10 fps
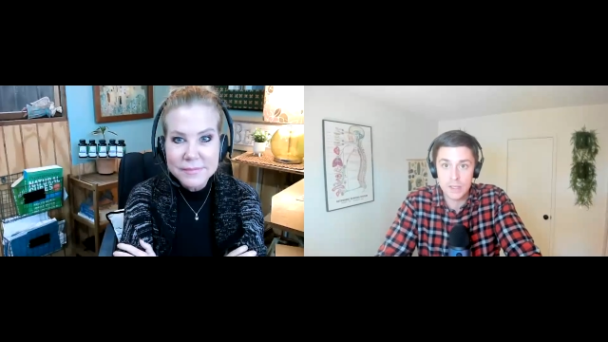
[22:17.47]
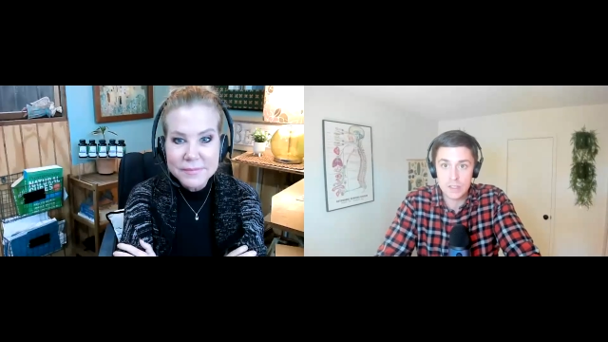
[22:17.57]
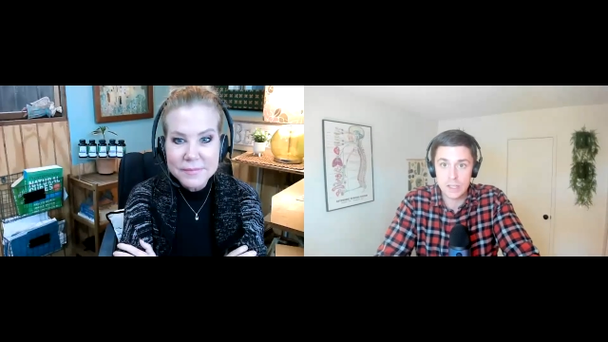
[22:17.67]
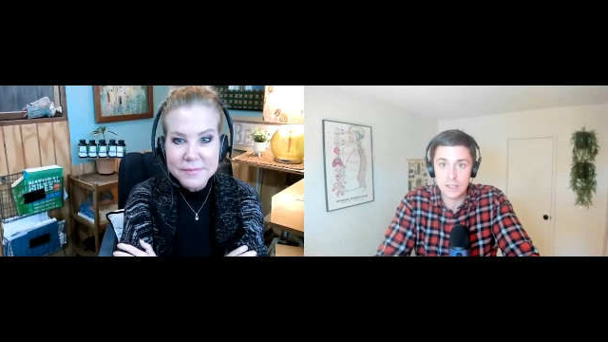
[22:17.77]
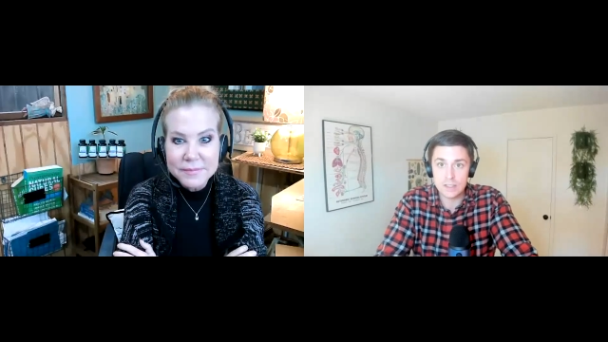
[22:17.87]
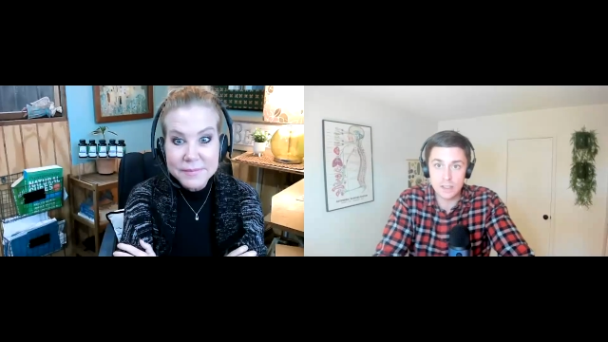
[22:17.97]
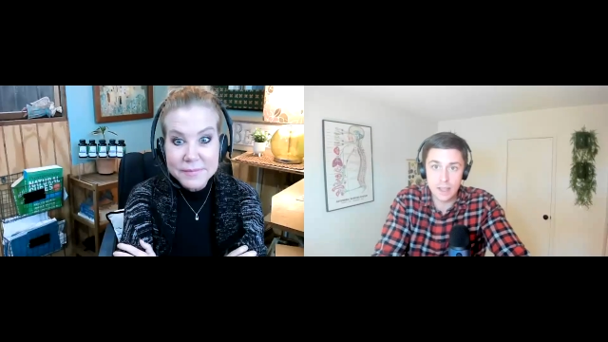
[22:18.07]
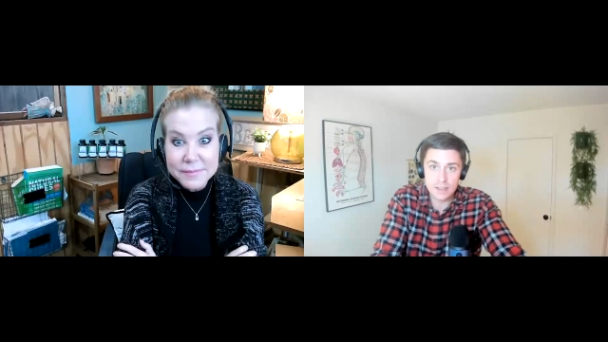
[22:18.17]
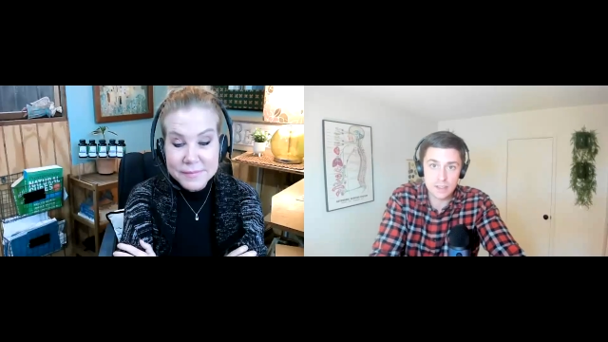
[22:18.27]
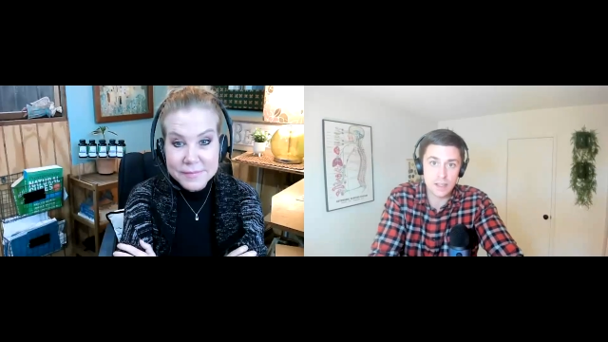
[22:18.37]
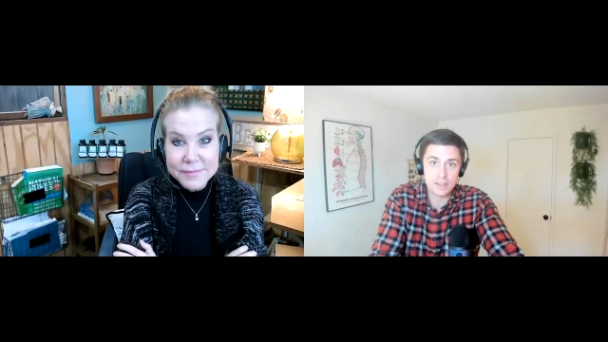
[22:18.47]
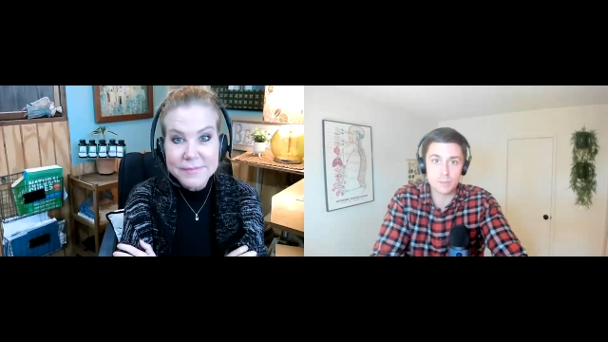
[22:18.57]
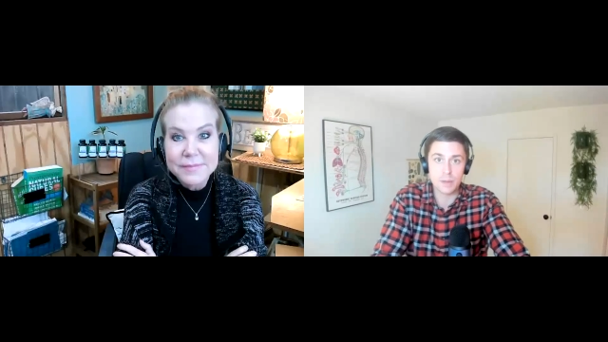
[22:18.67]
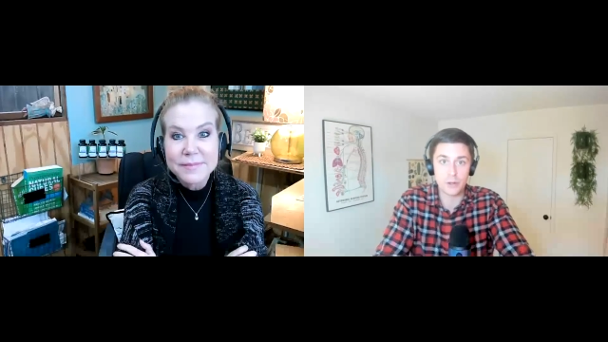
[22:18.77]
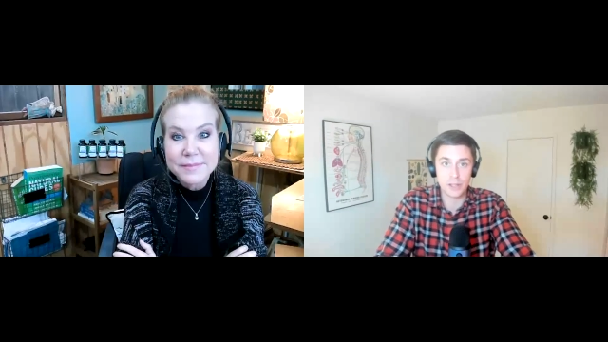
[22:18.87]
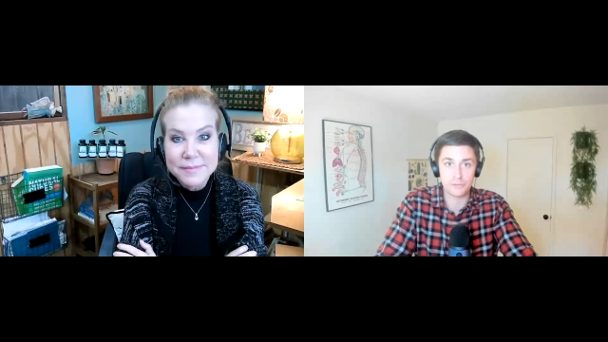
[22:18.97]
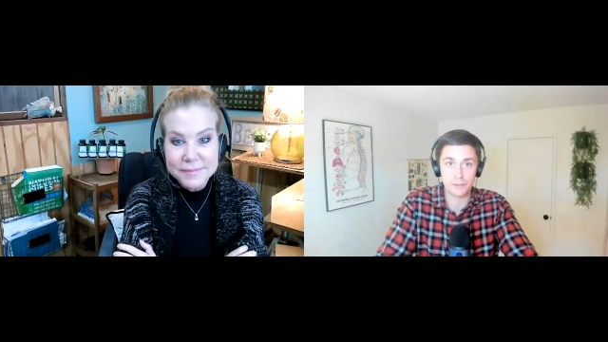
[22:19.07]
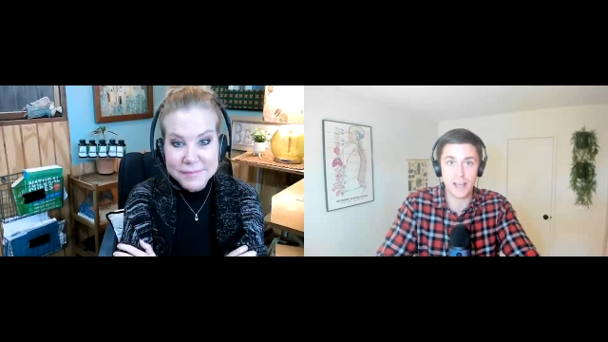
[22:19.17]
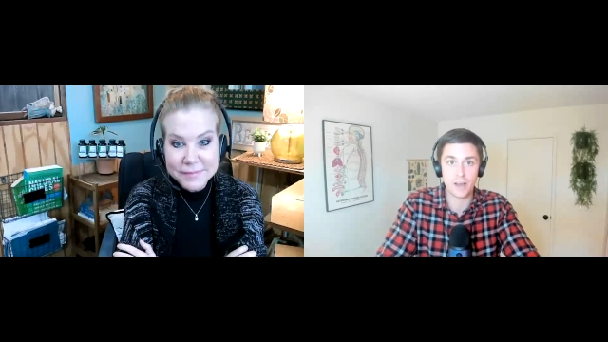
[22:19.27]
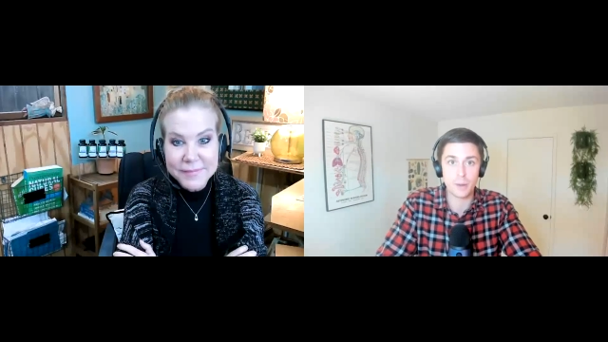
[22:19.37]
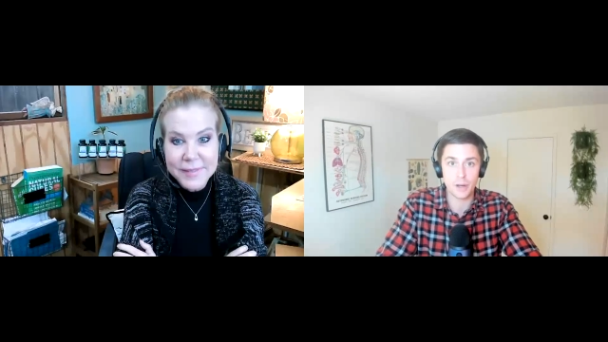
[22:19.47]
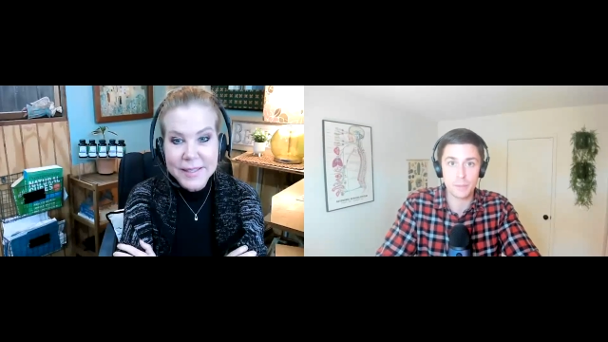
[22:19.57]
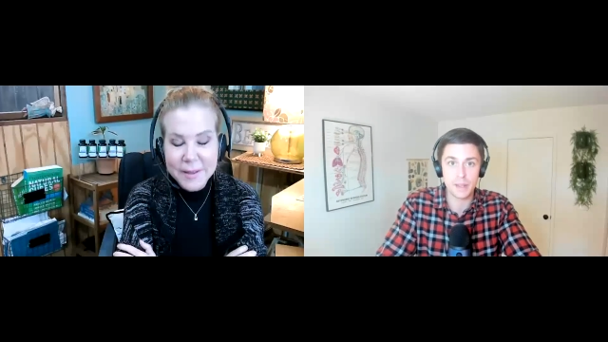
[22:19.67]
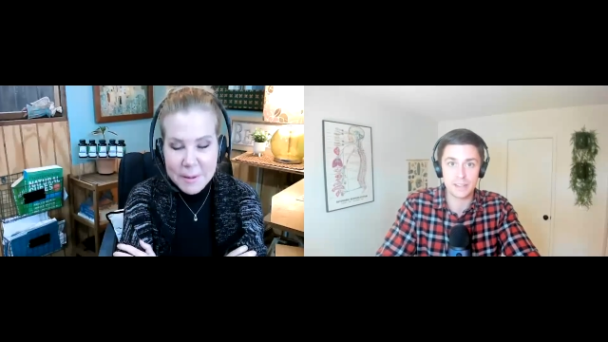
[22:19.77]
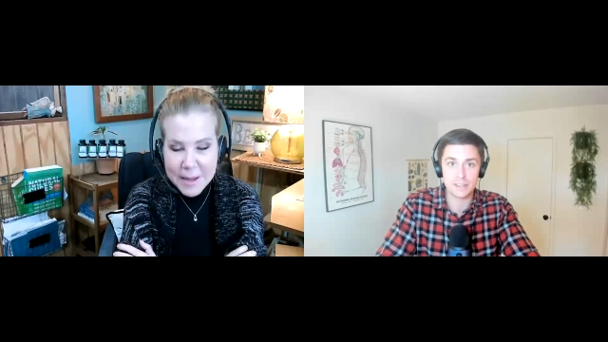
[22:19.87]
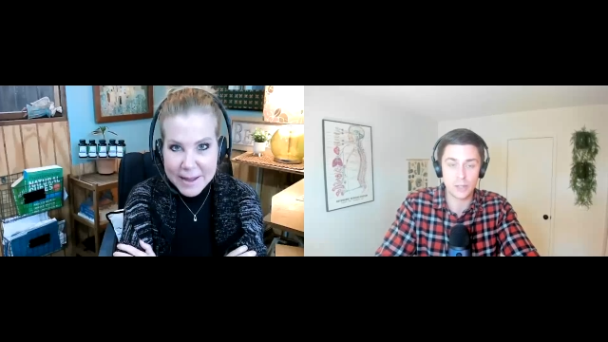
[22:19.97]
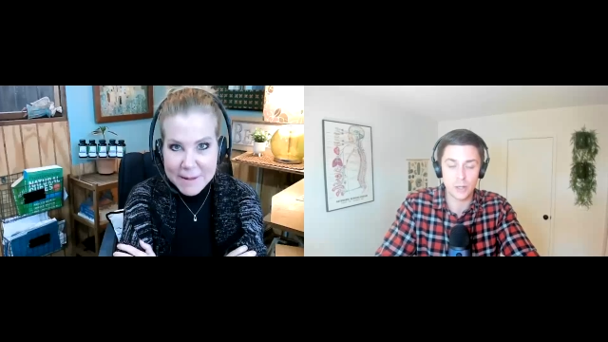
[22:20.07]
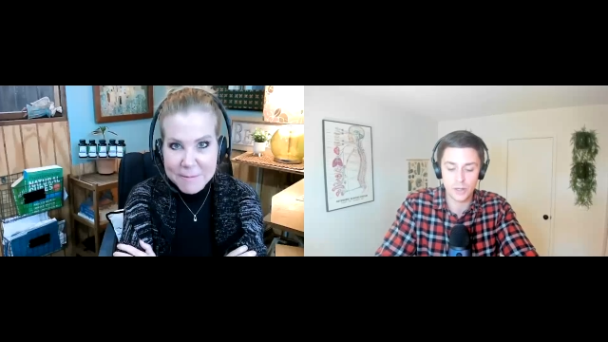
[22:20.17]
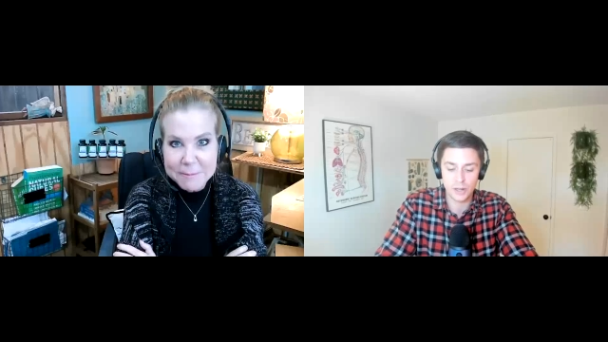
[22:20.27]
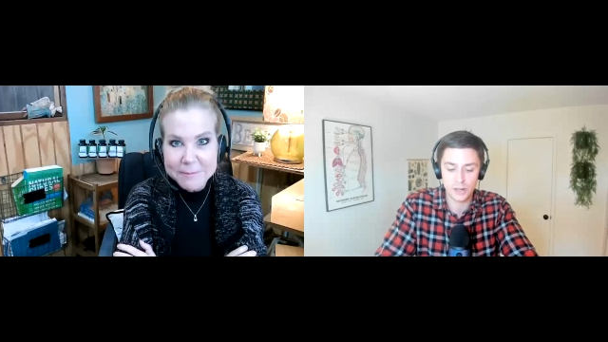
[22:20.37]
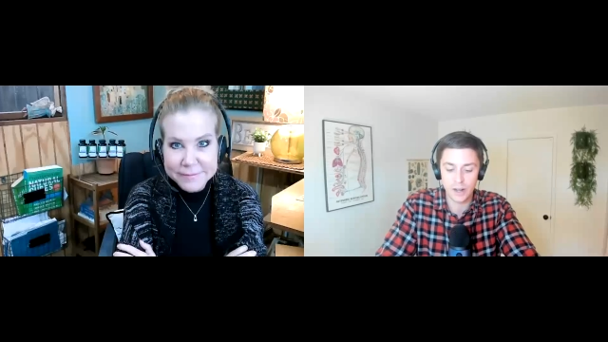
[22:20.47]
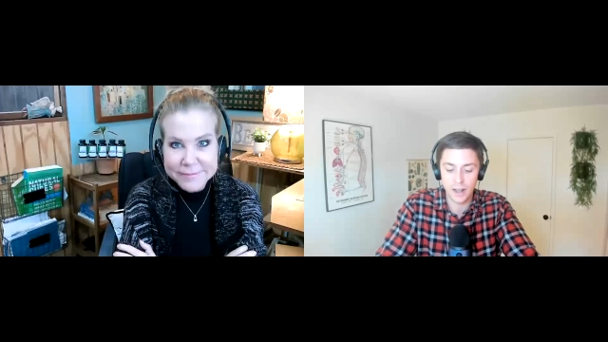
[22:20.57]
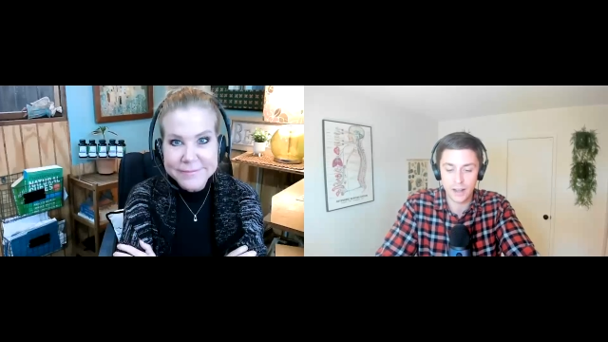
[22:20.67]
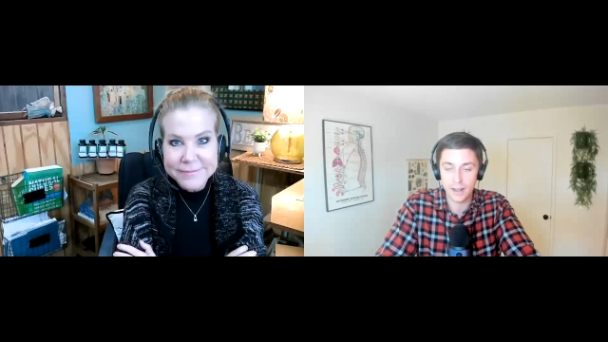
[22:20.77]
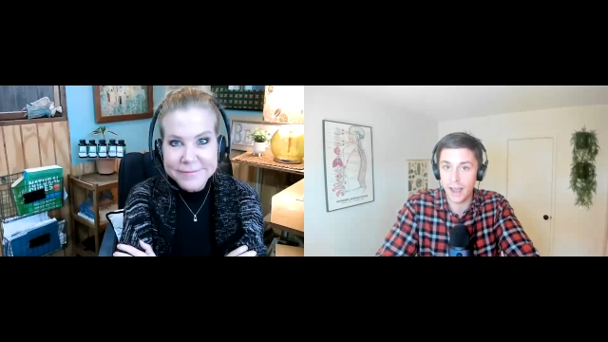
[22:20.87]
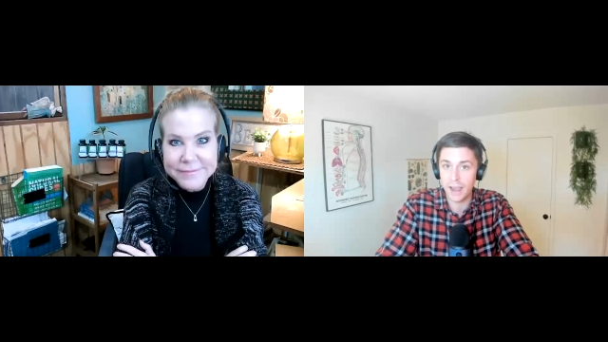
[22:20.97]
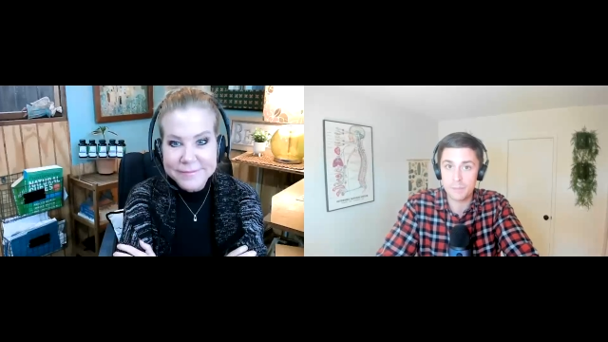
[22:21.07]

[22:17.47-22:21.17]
Speaker 1: Stacy, that's uh, that's about it for now. About a minute okay. to go here. I